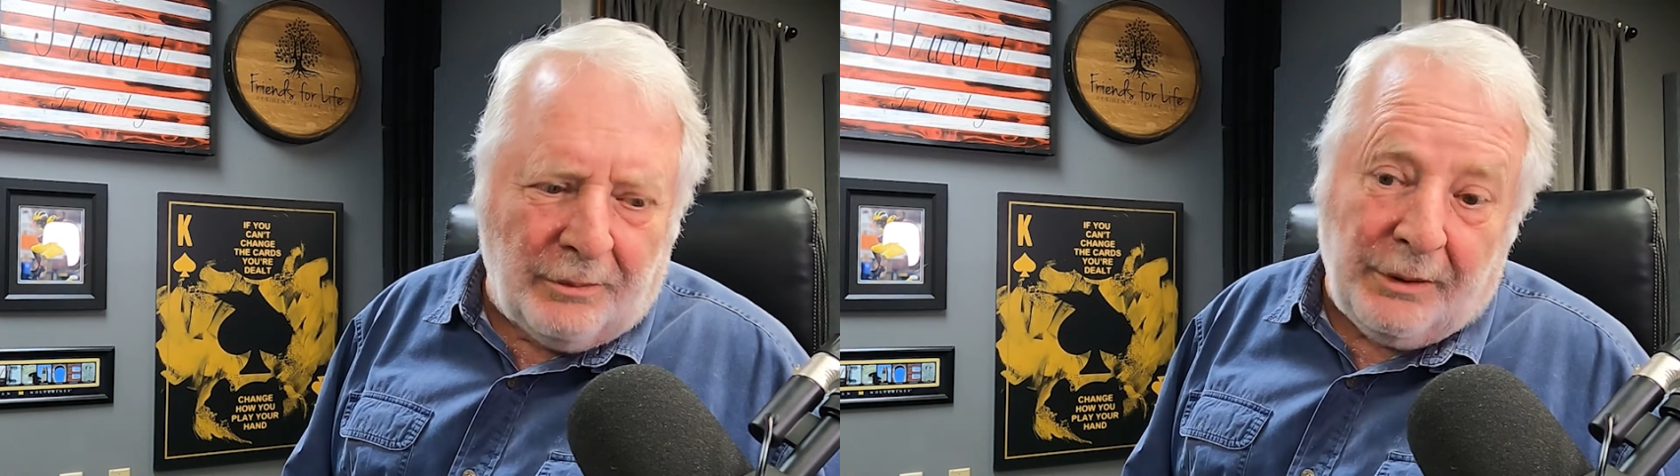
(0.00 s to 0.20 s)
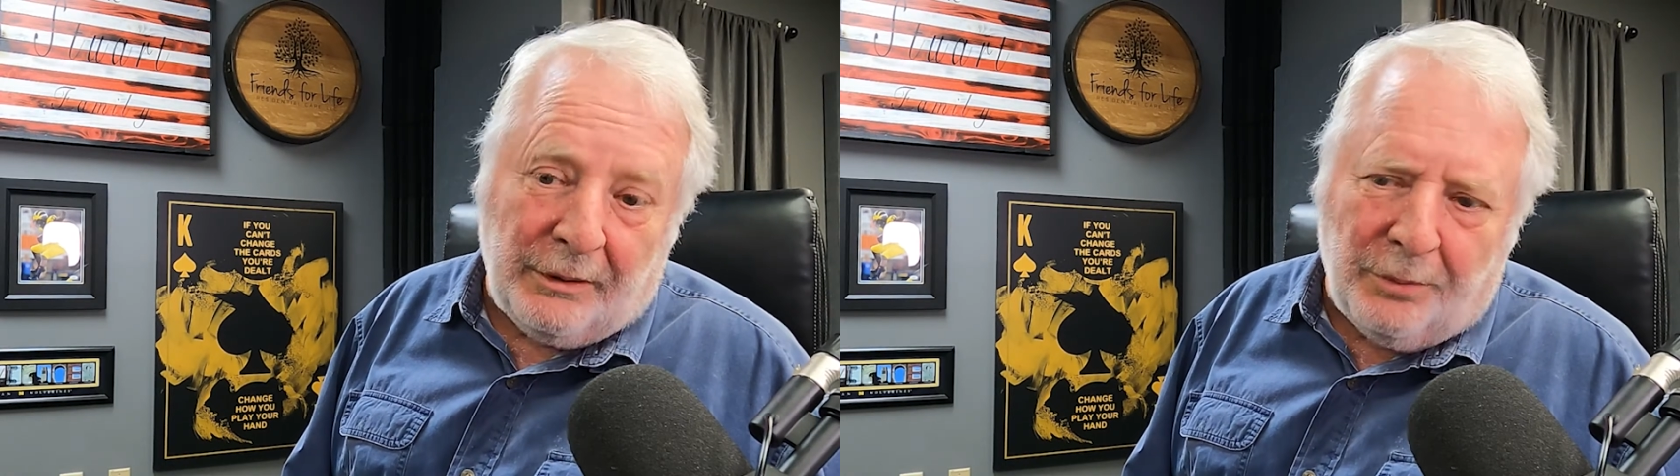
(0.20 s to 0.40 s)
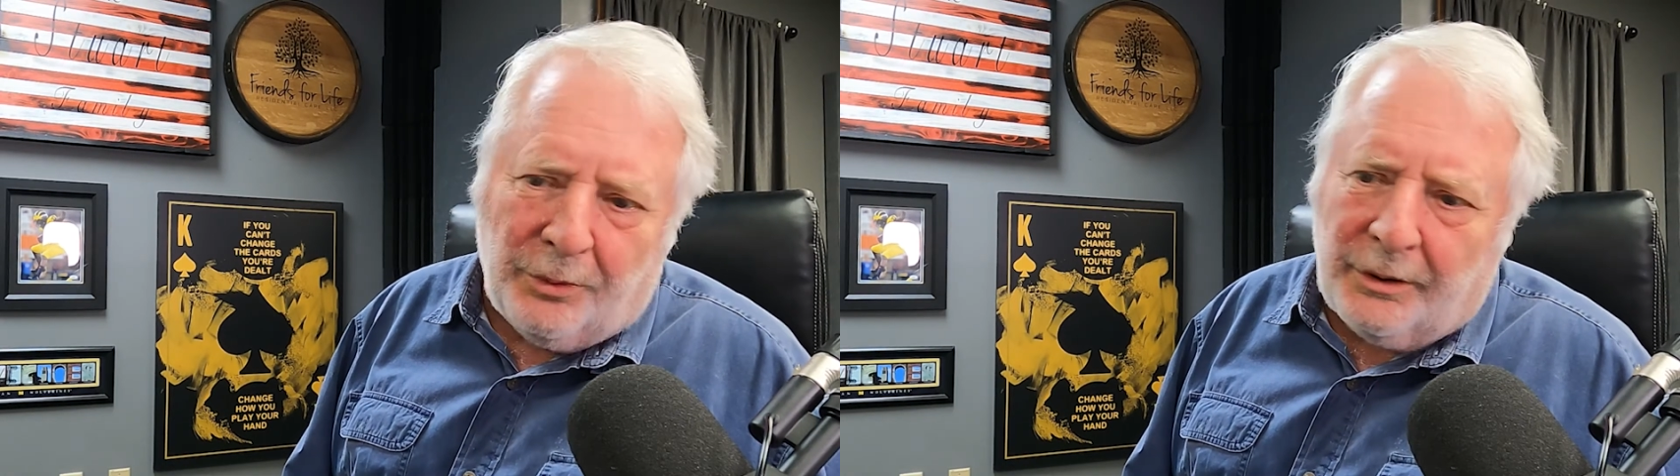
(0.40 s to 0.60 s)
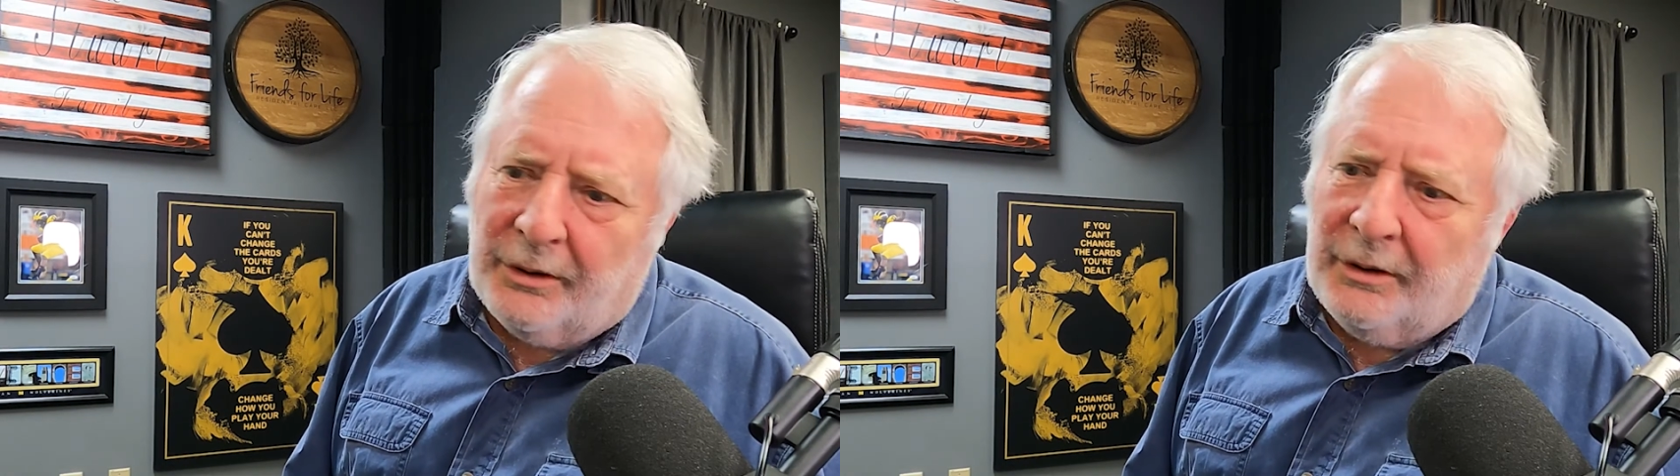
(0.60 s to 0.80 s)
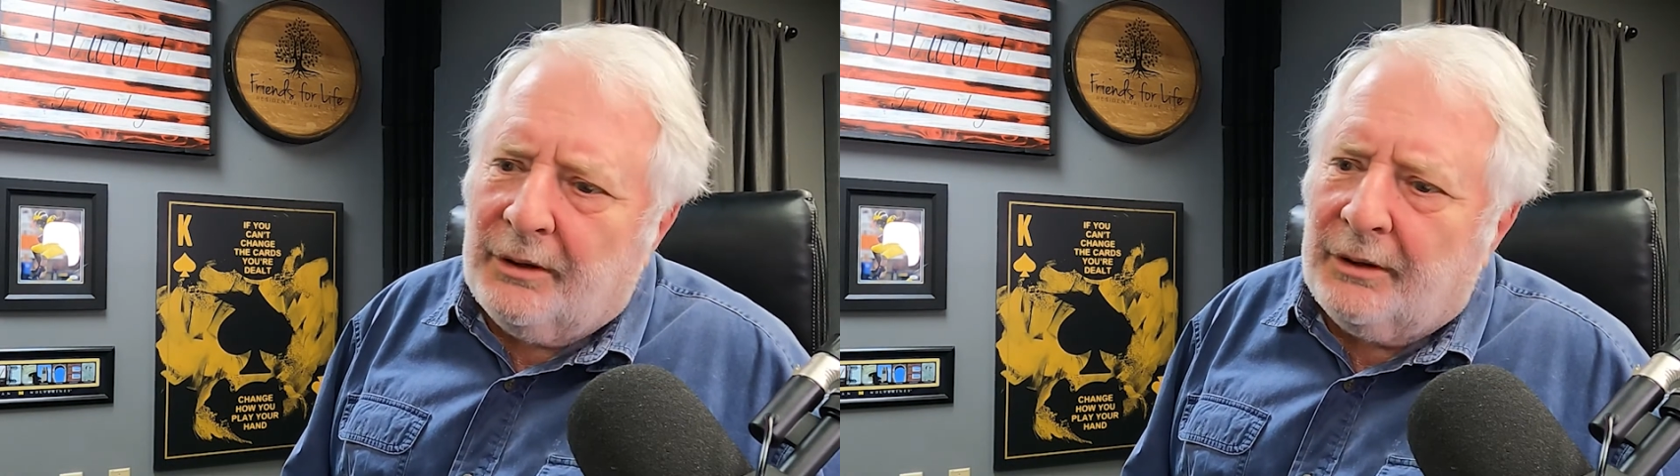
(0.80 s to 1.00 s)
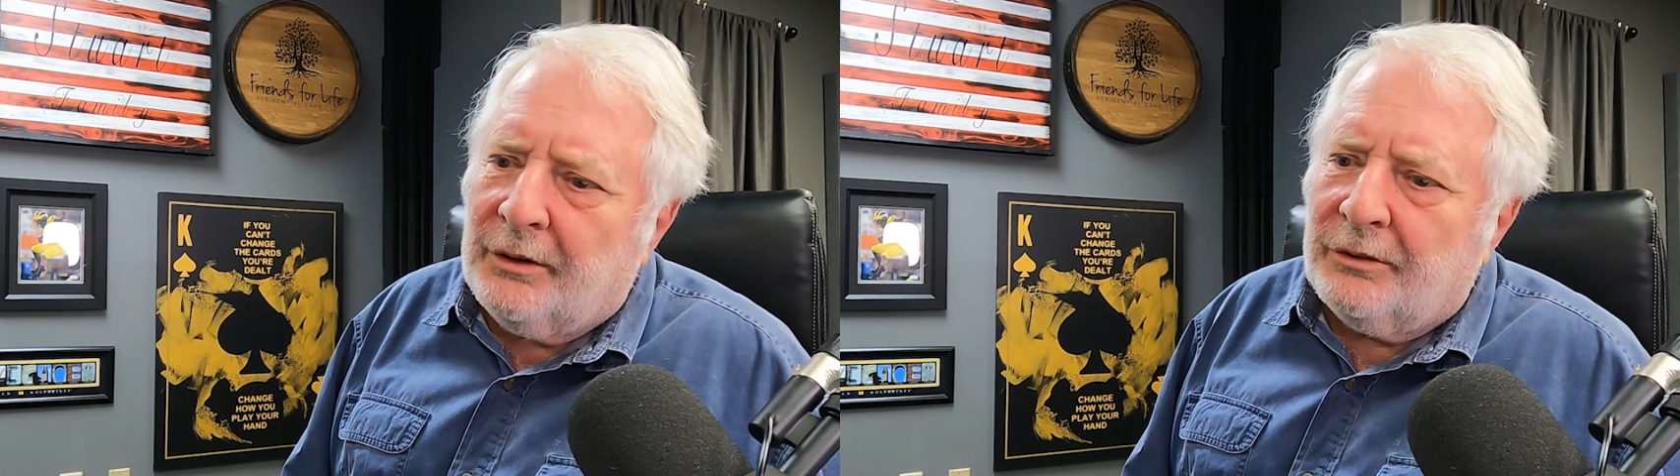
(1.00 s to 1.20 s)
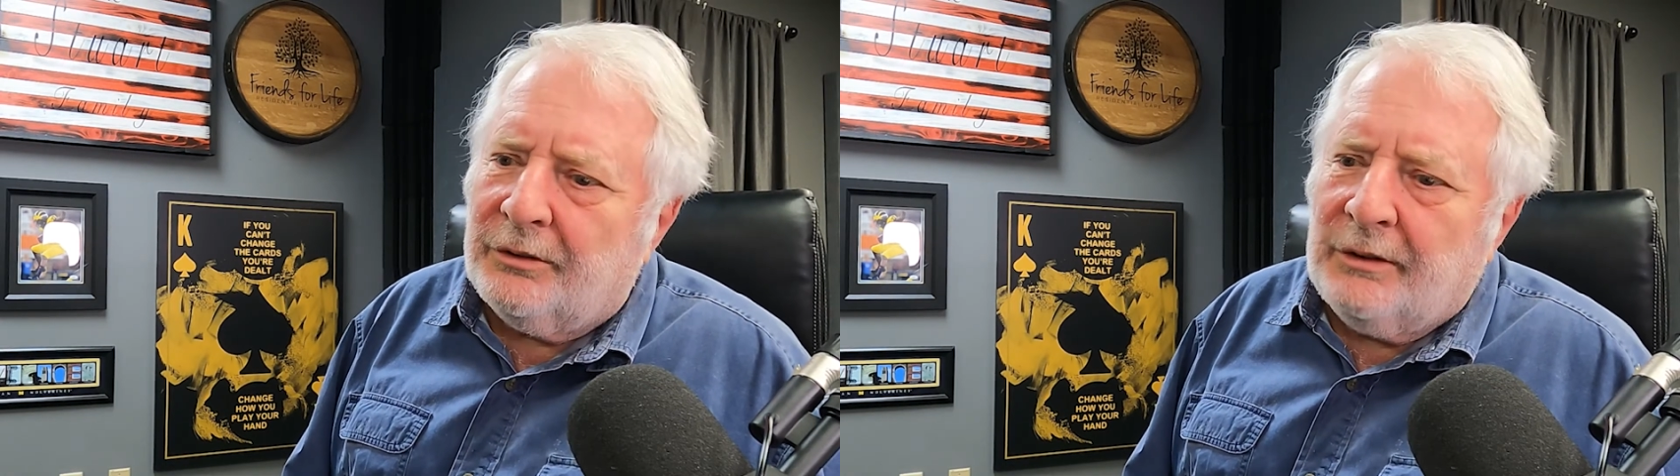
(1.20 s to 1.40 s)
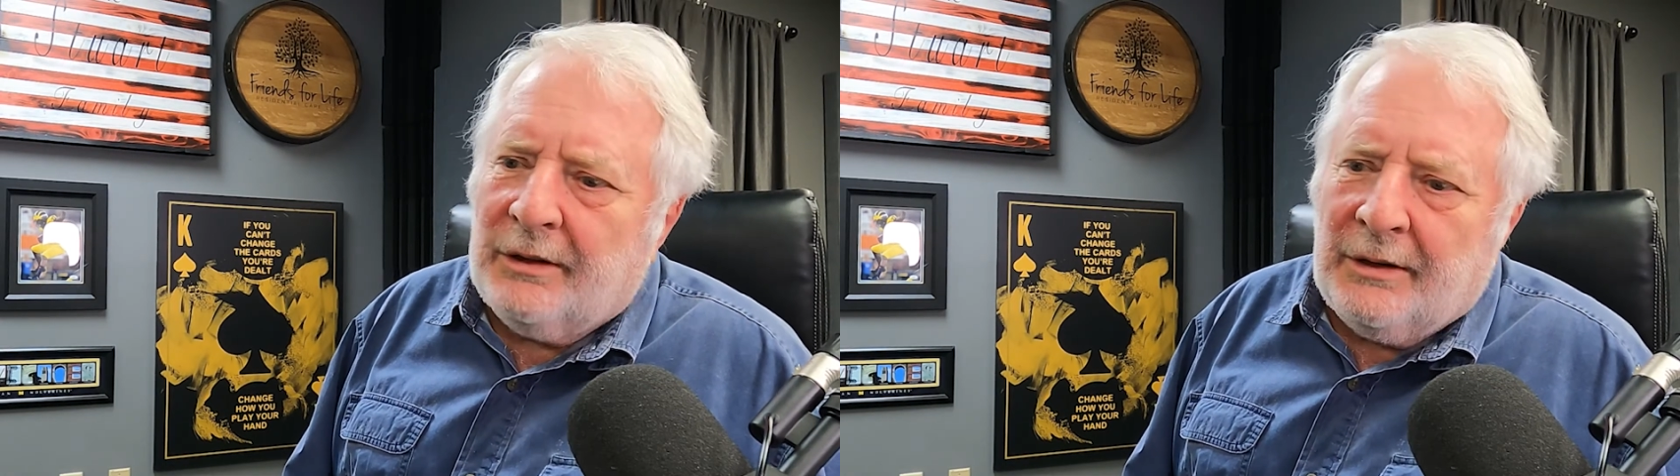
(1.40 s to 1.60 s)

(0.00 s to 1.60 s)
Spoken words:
big book, and there's